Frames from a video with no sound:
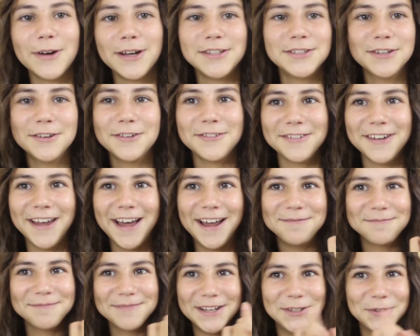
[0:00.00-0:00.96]
I don't.
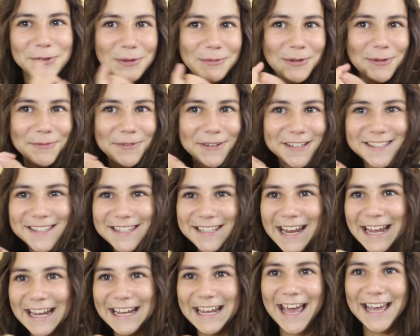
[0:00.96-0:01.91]
I'm a normal
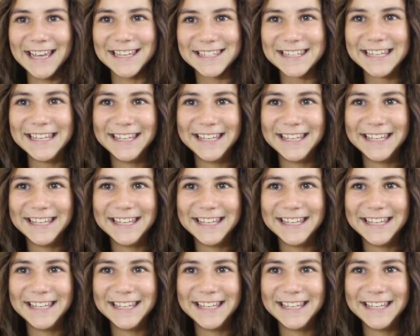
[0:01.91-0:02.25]
person, I guess.